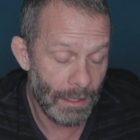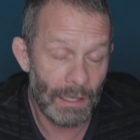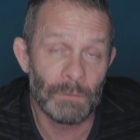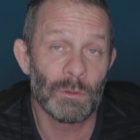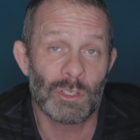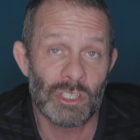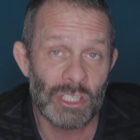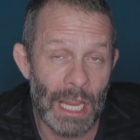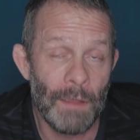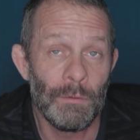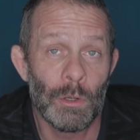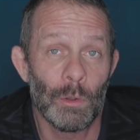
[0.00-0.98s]
will
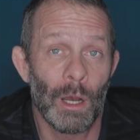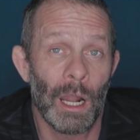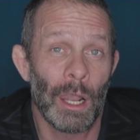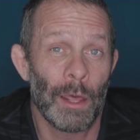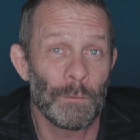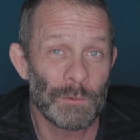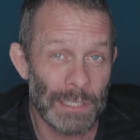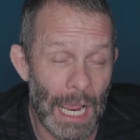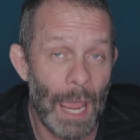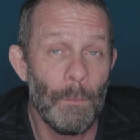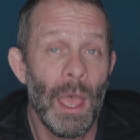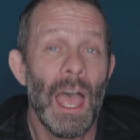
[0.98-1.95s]
save you a lot of
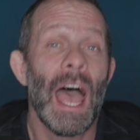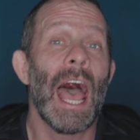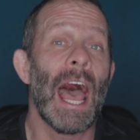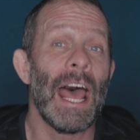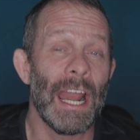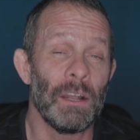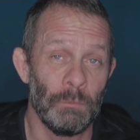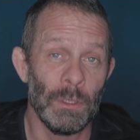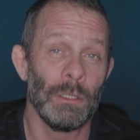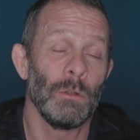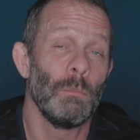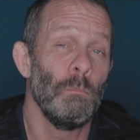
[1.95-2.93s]
time, and it
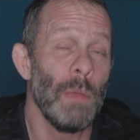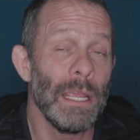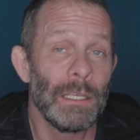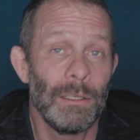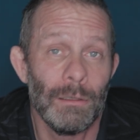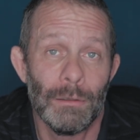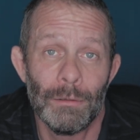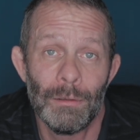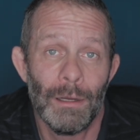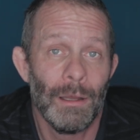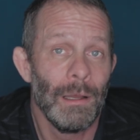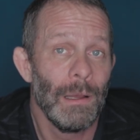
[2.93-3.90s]
will make you
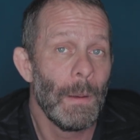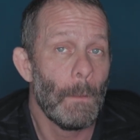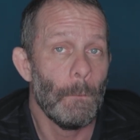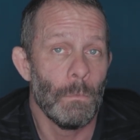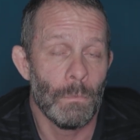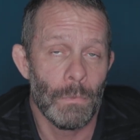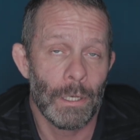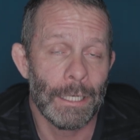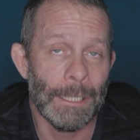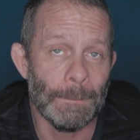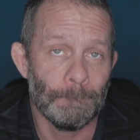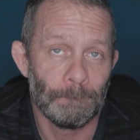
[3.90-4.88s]

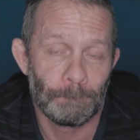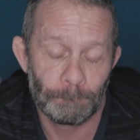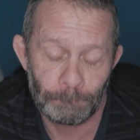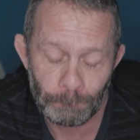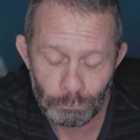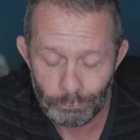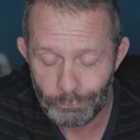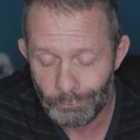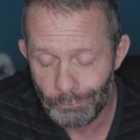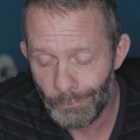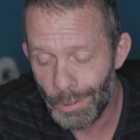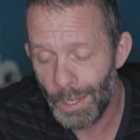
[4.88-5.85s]
money
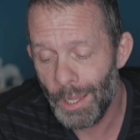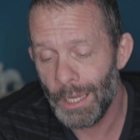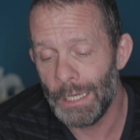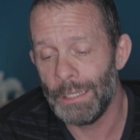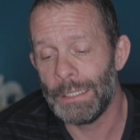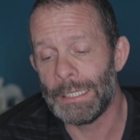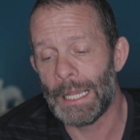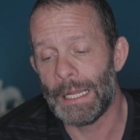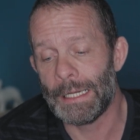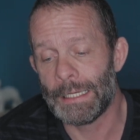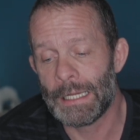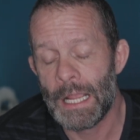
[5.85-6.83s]
in the
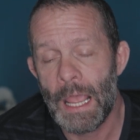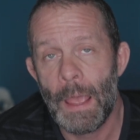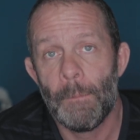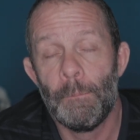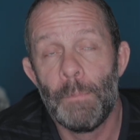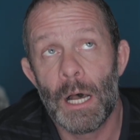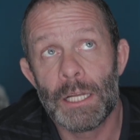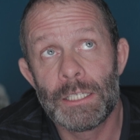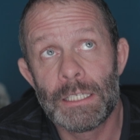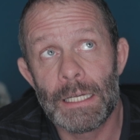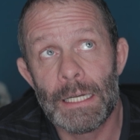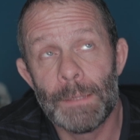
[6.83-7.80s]
end.
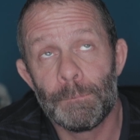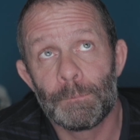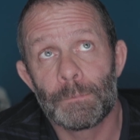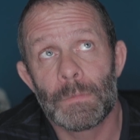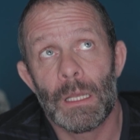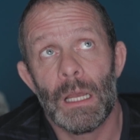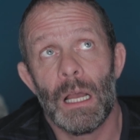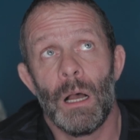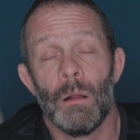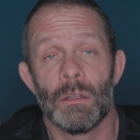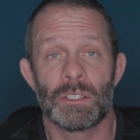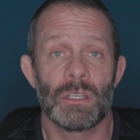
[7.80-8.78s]
But
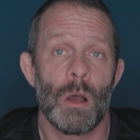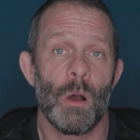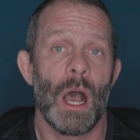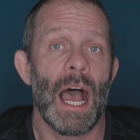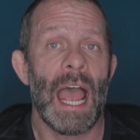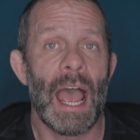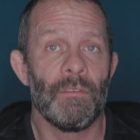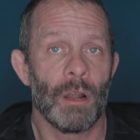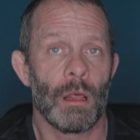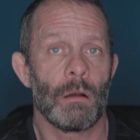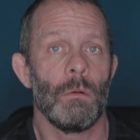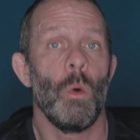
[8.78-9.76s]
also I have a
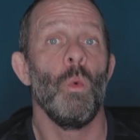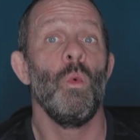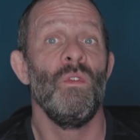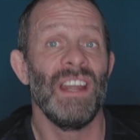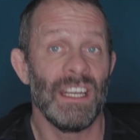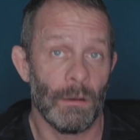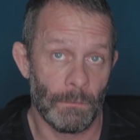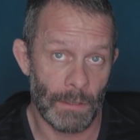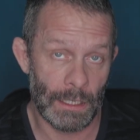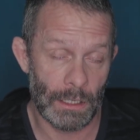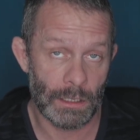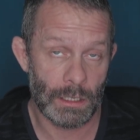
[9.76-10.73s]
lot of video
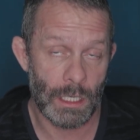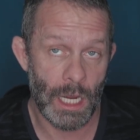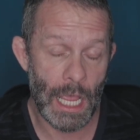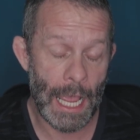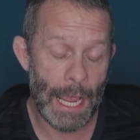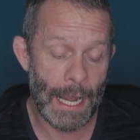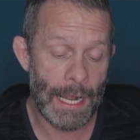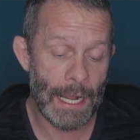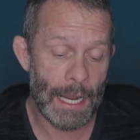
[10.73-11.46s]
files, and